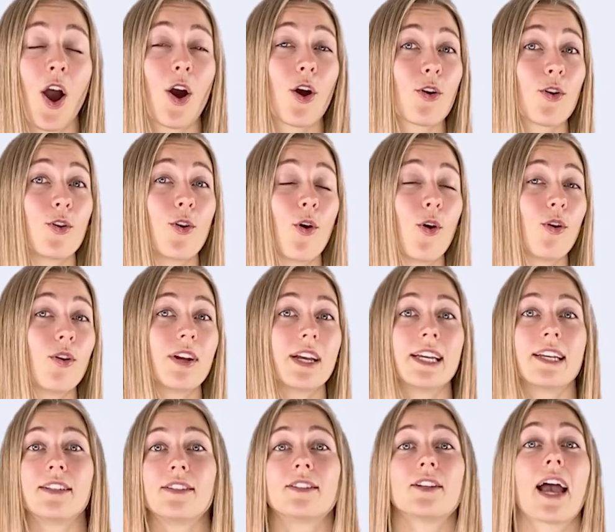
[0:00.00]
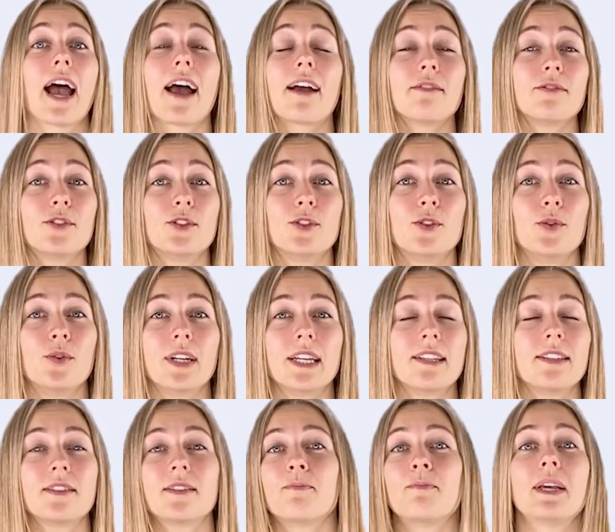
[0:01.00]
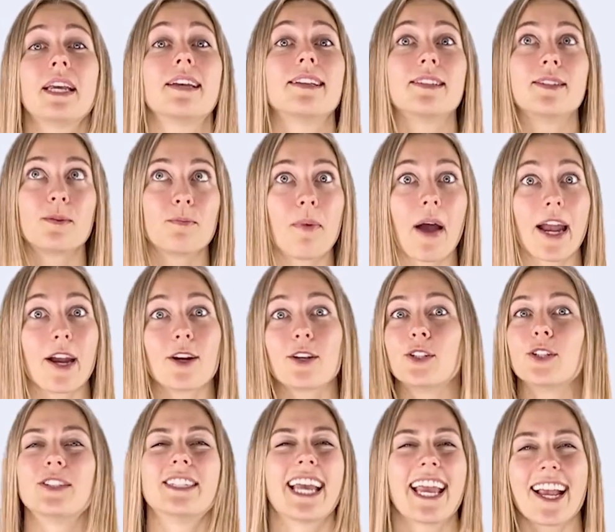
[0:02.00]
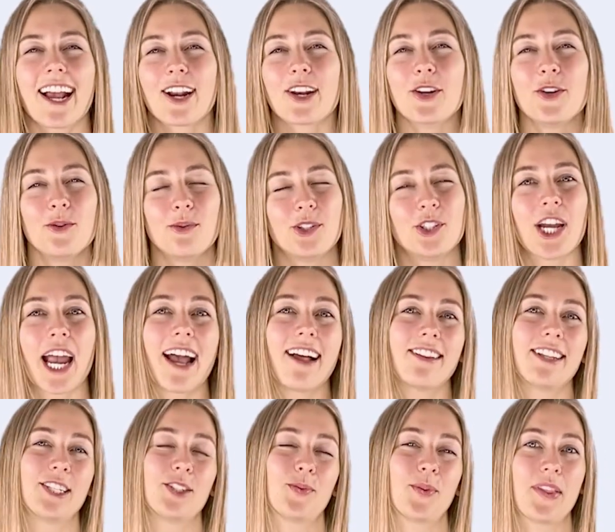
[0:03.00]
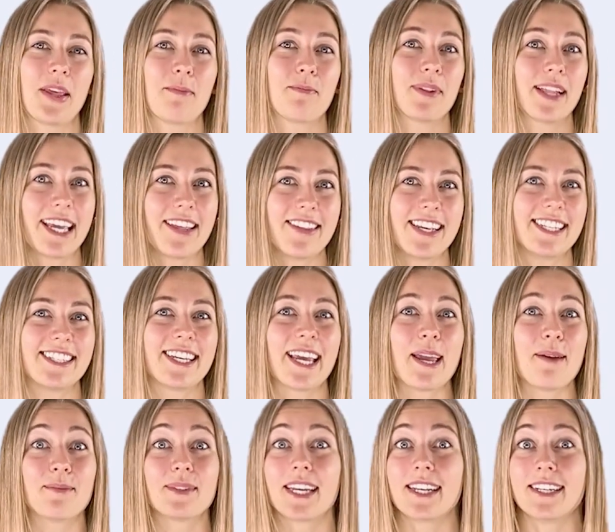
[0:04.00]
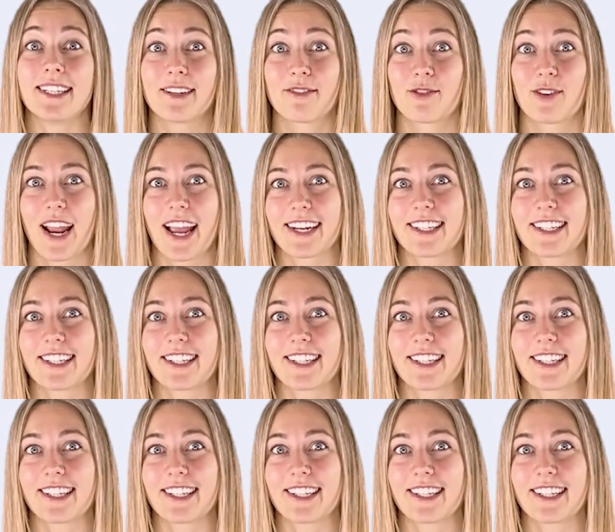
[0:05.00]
Our goal is to have students be inspired to take on a new challenge when they play these games and different